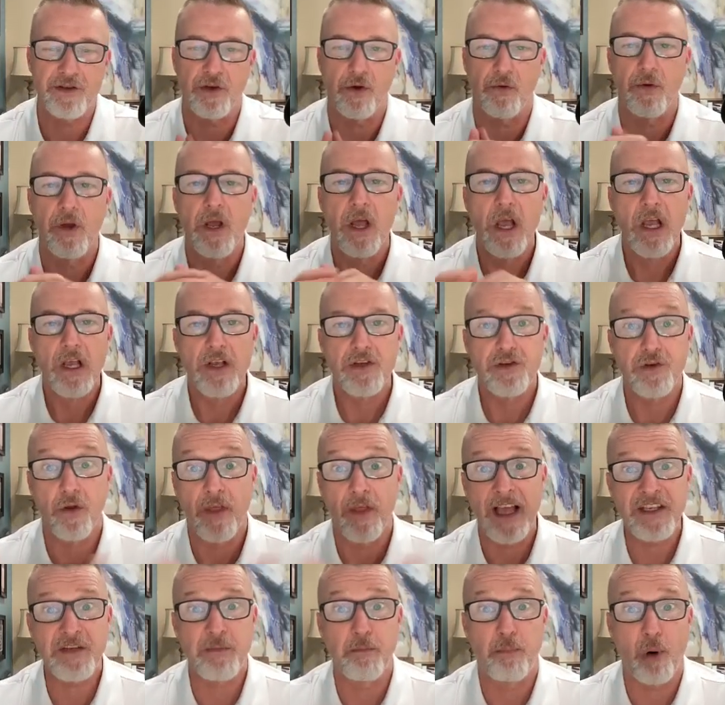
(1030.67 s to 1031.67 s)
So, so
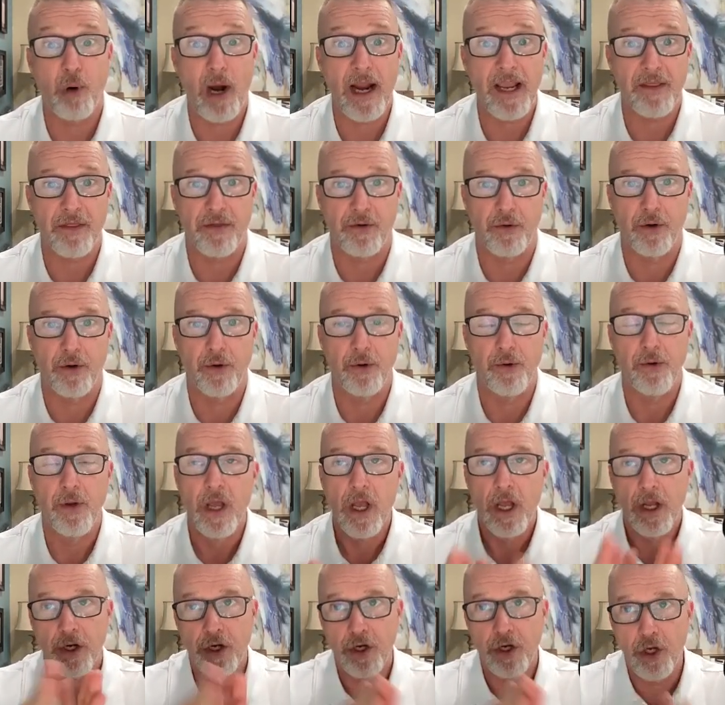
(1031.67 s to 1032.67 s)
that's breakthrough:
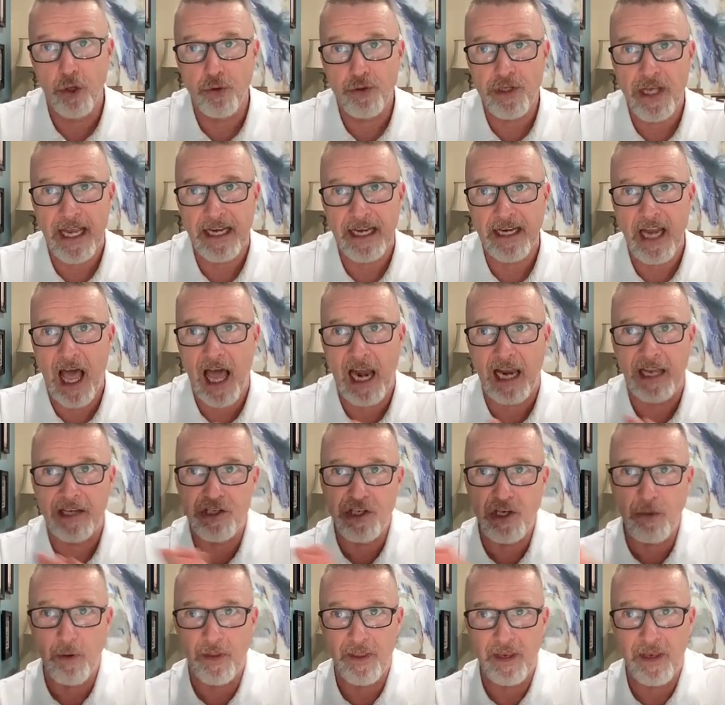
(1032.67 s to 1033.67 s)
new
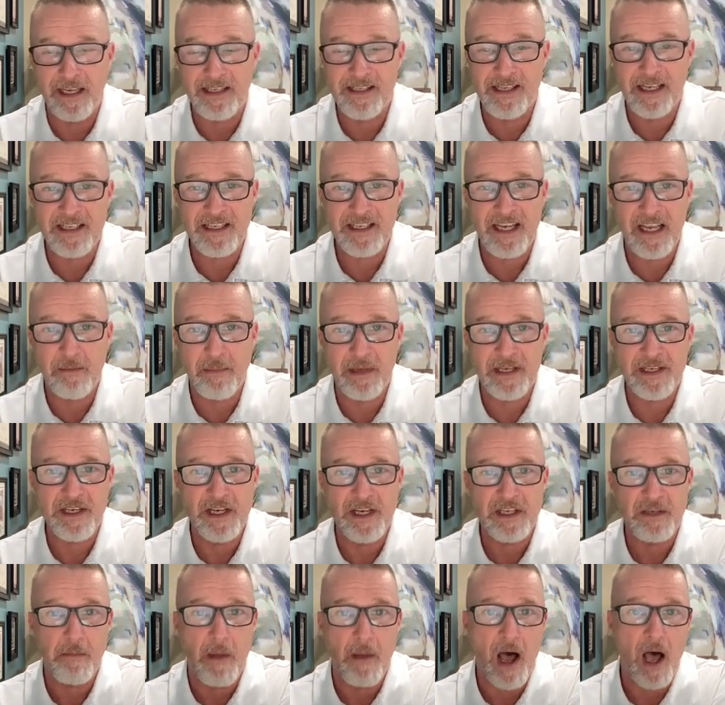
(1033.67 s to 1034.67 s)
technology with an existing
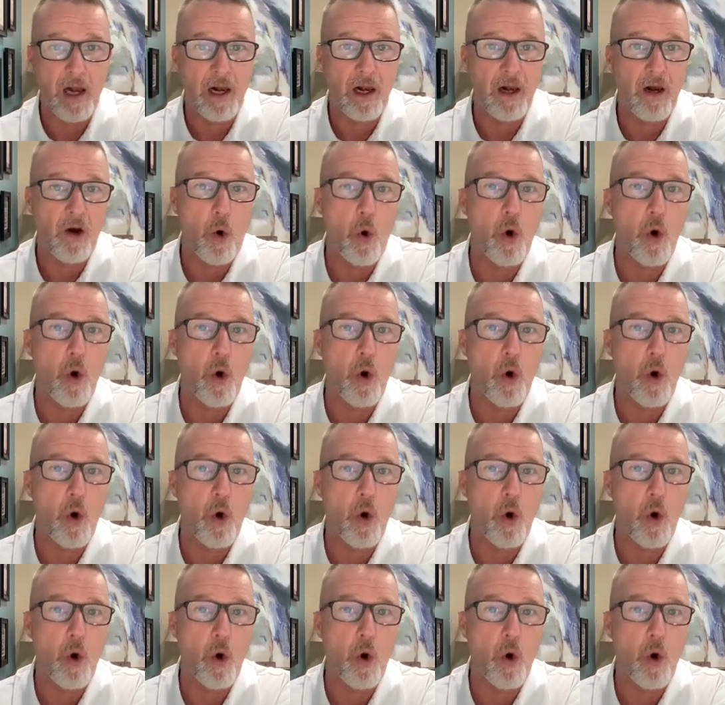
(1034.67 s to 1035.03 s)
business model,